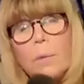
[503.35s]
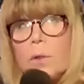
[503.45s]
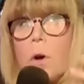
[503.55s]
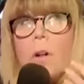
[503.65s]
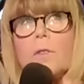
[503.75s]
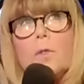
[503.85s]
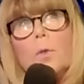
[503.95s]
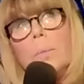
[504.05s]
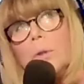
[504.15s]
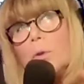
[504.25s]
It was called
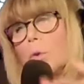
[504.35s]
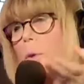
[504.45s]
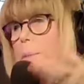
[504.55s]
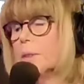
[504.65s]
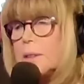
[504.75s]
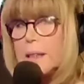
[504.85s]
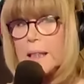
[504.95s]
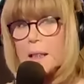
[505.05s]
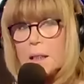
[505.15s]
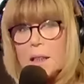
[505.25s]
Superstorm
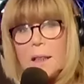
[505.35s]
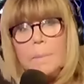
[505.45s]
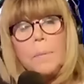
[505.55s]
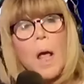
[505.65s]
Sandy.